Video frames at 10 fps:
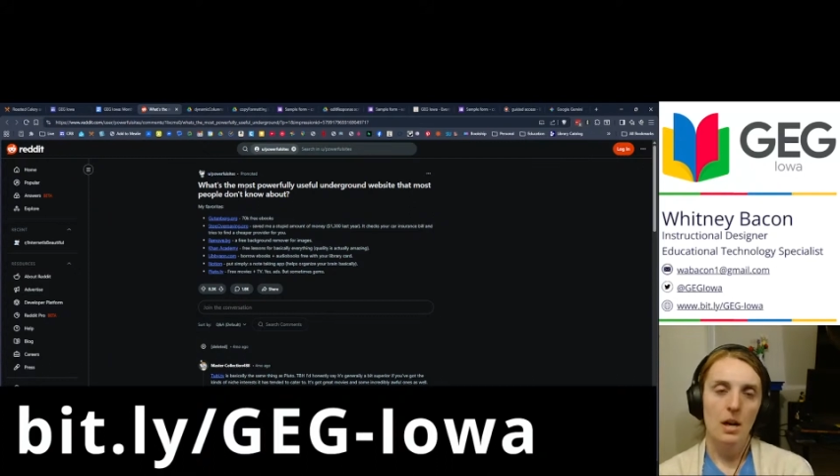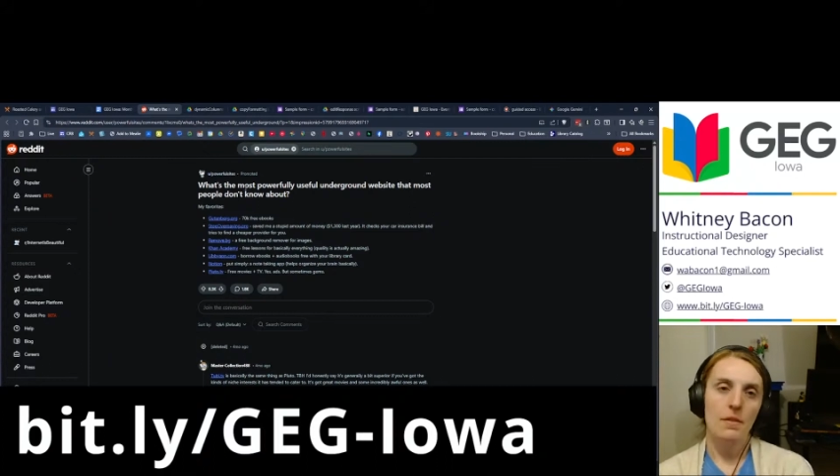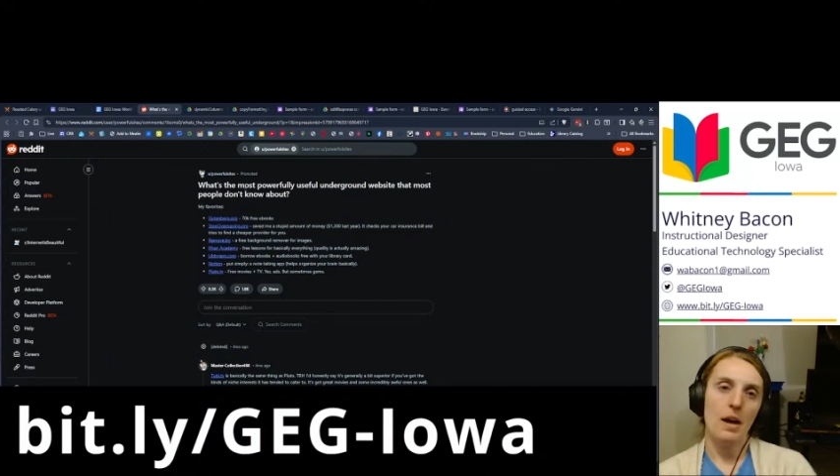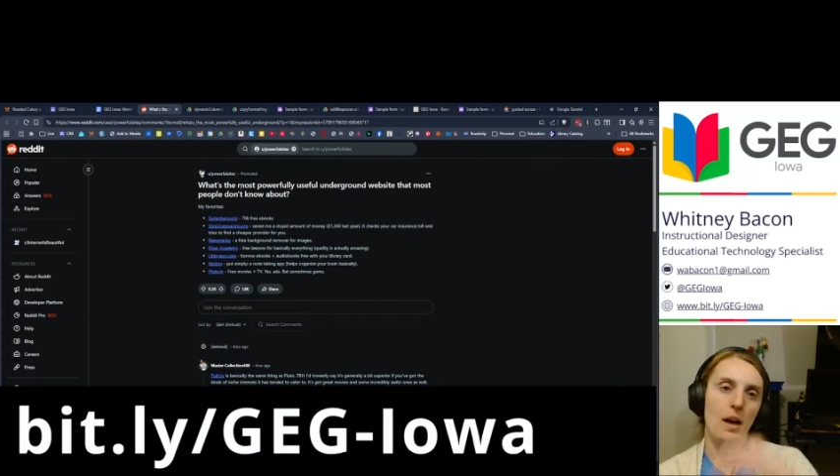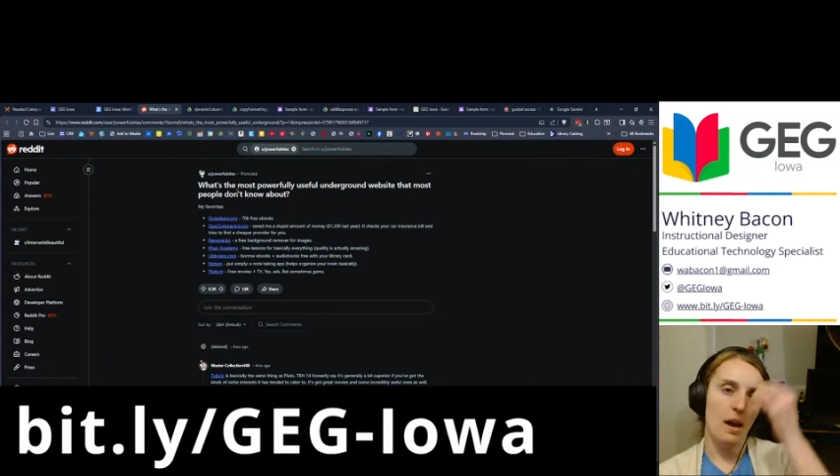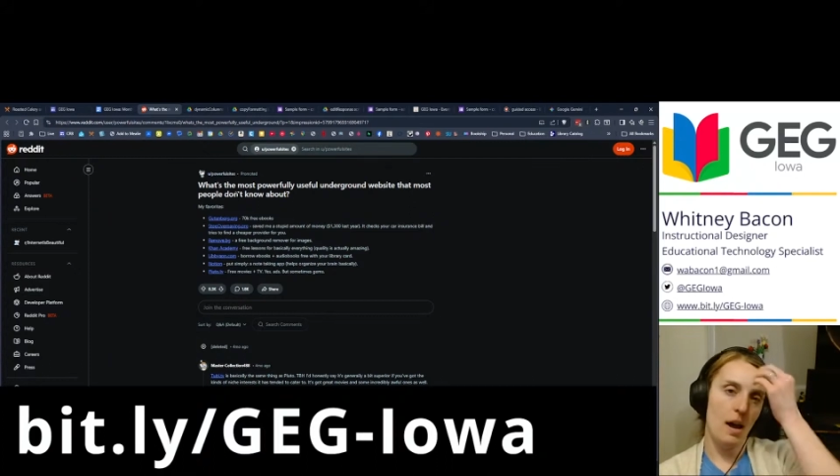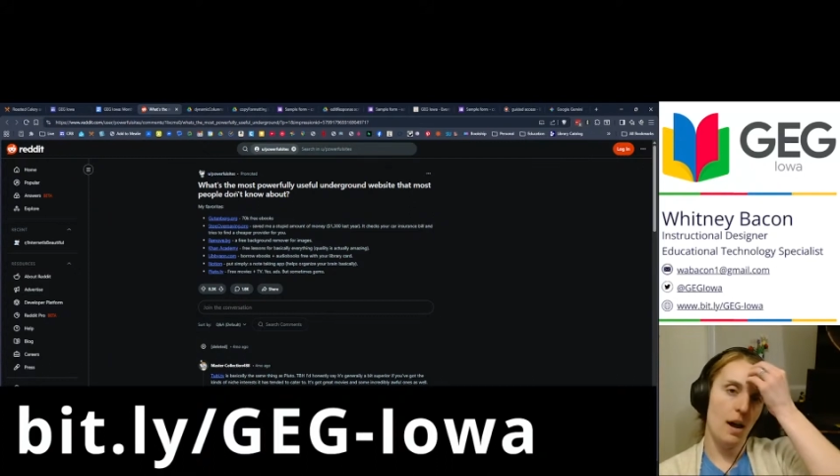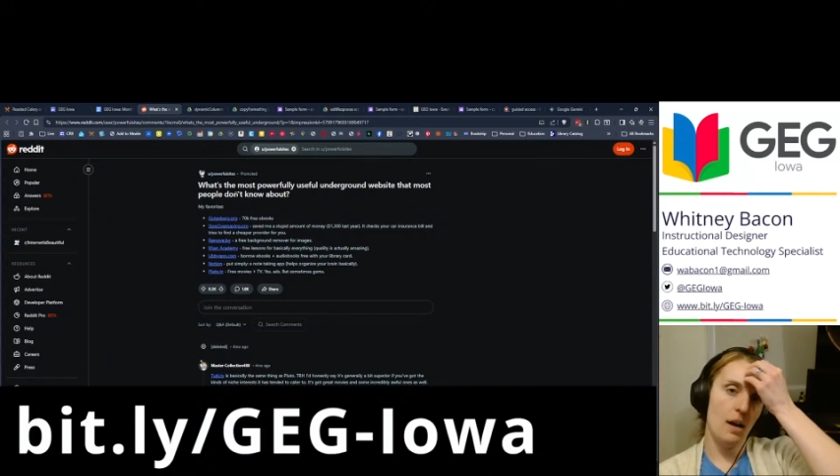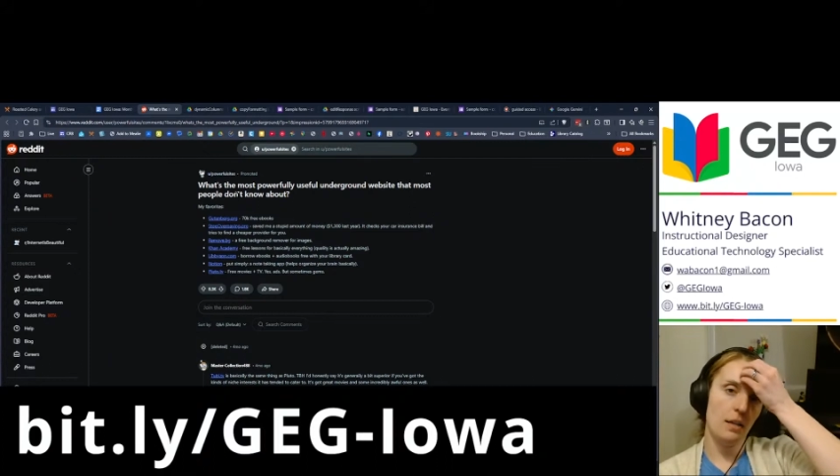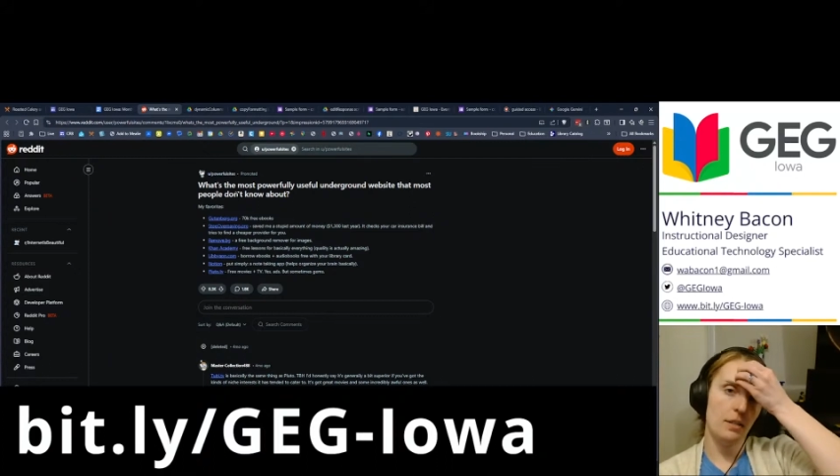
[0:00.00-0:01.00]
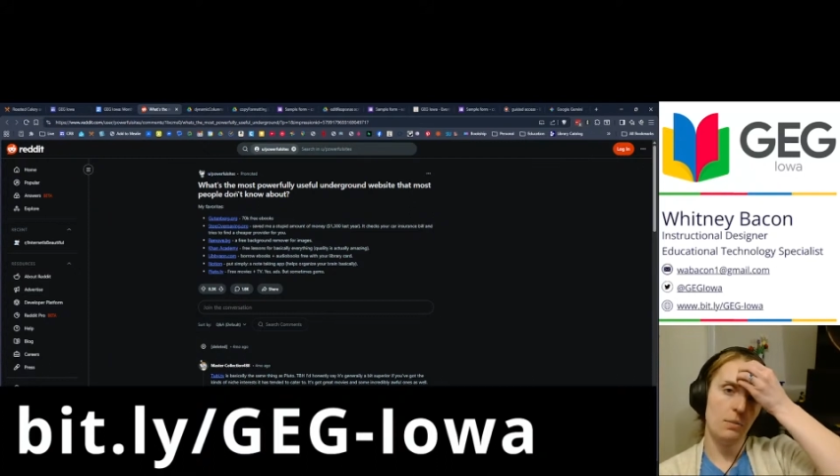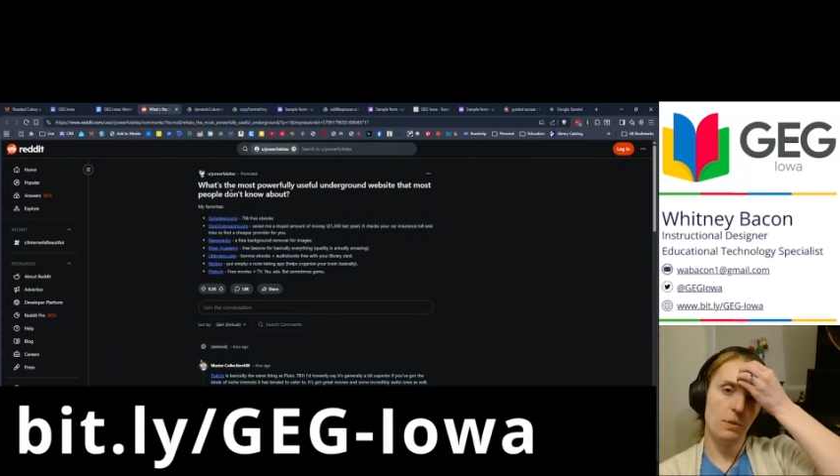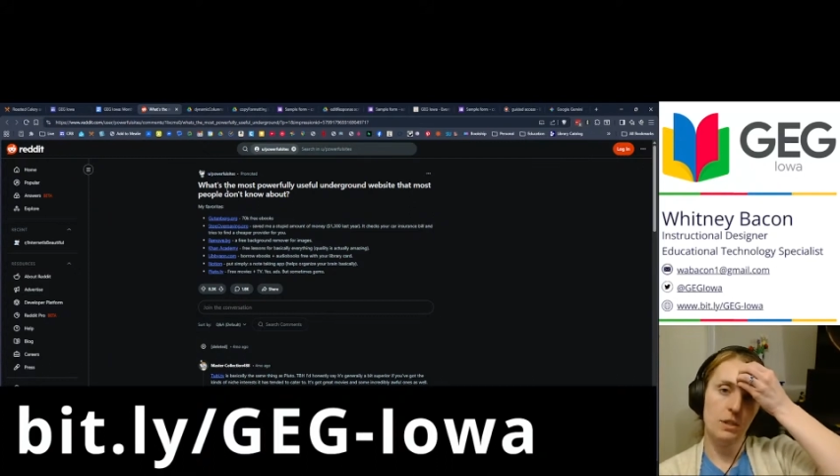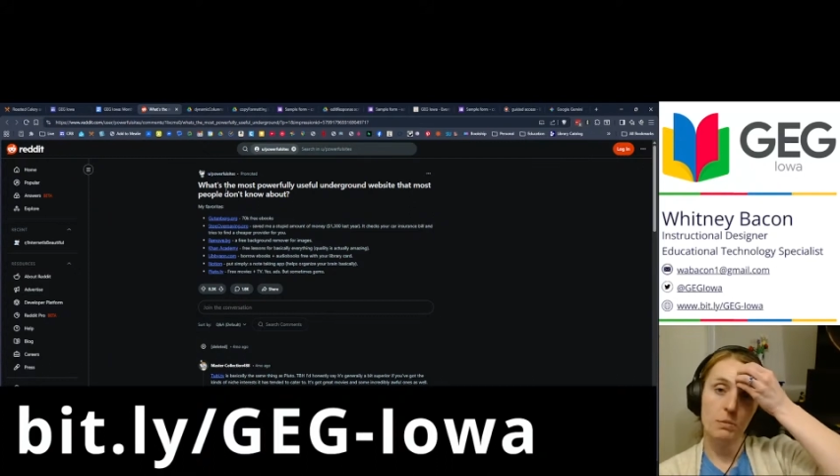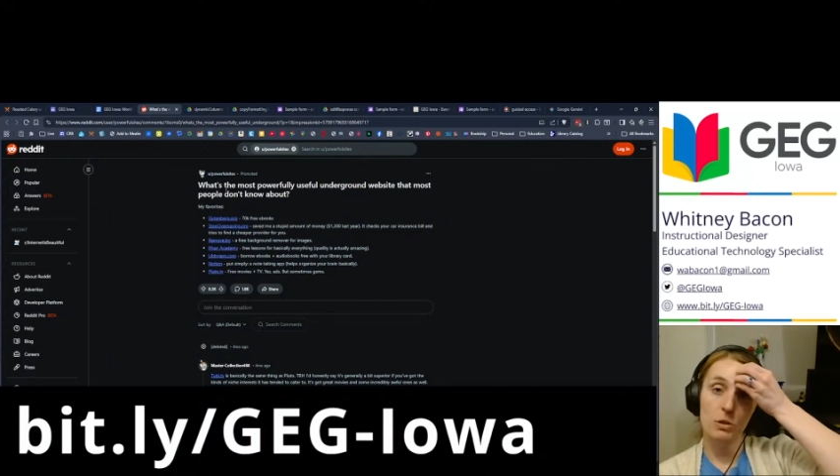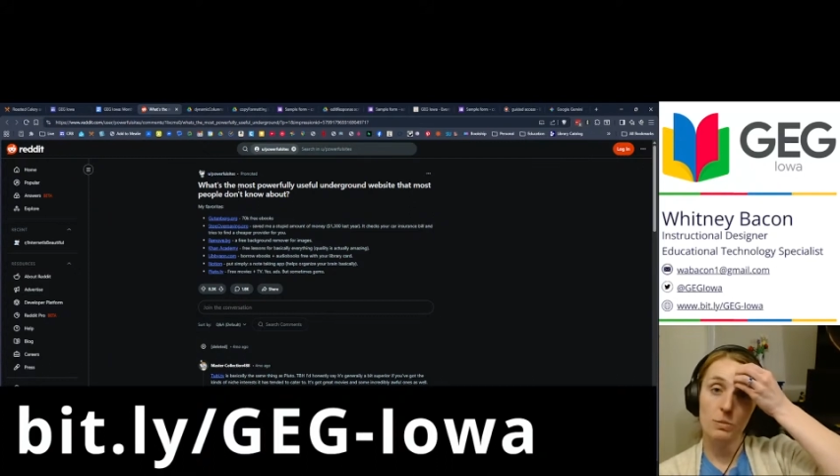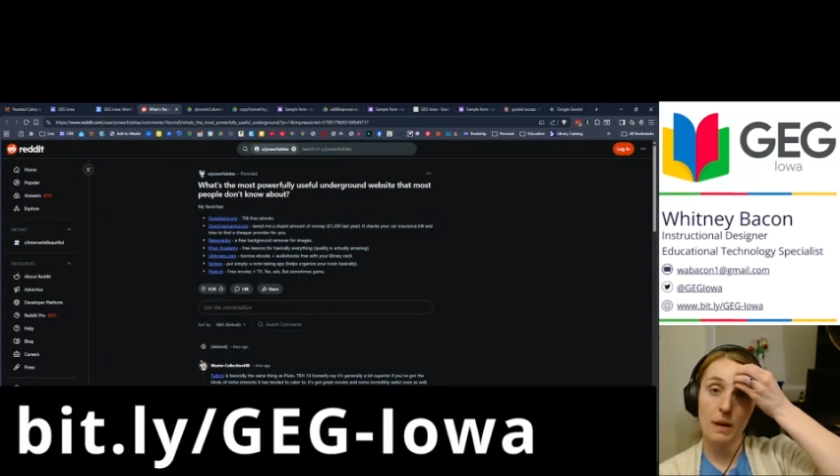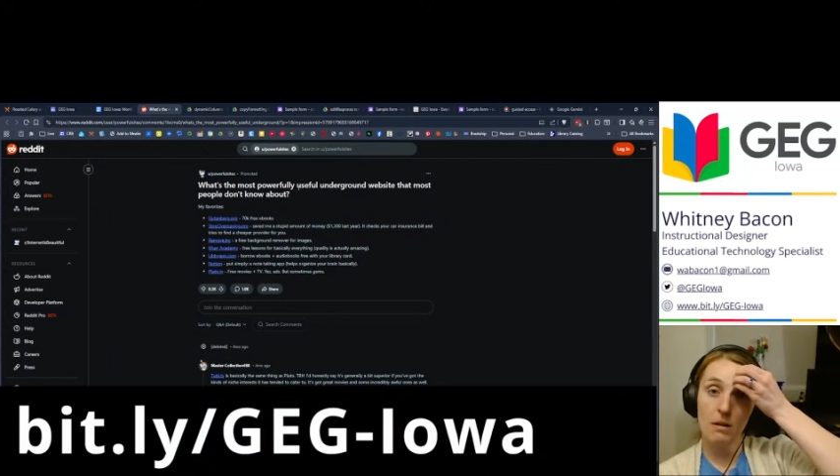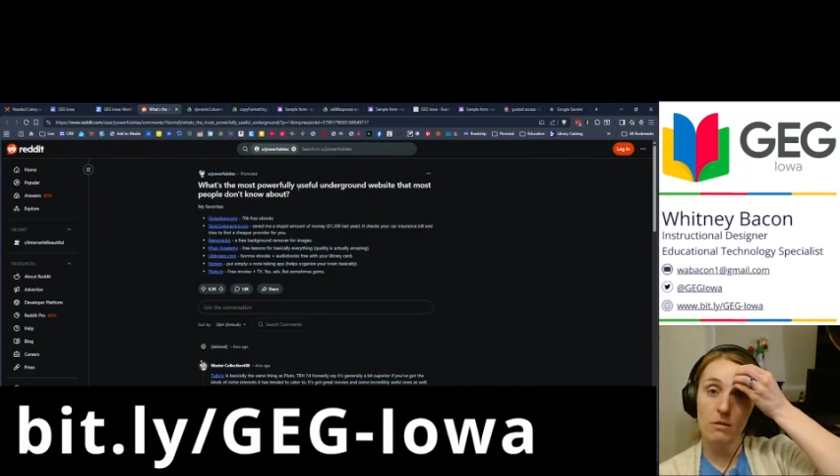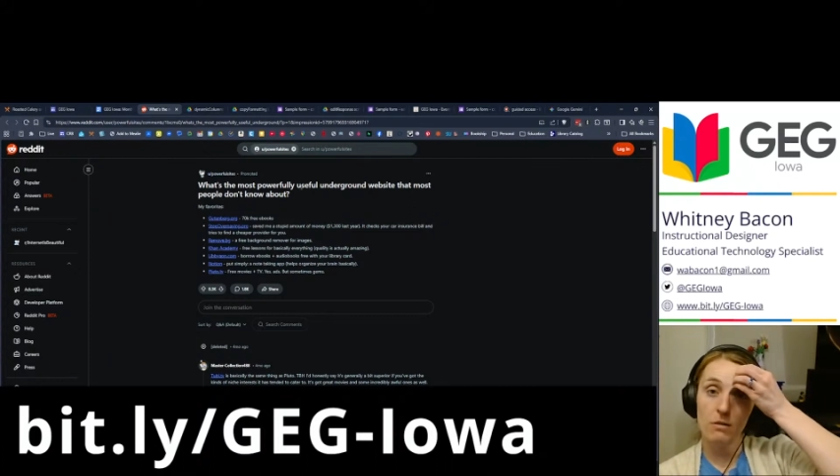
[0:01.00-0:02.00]
that has what's the most
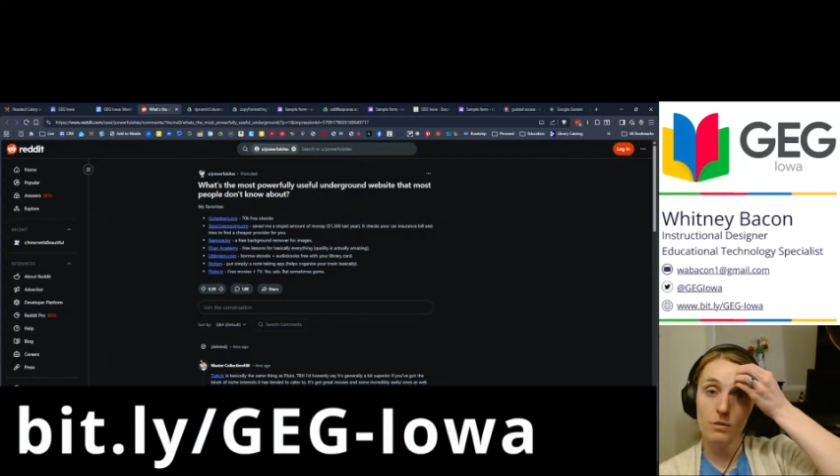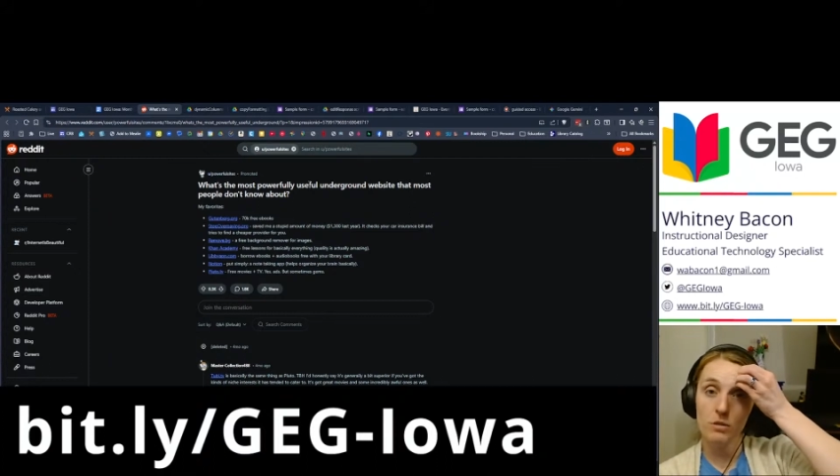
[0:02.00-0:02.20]
powerful,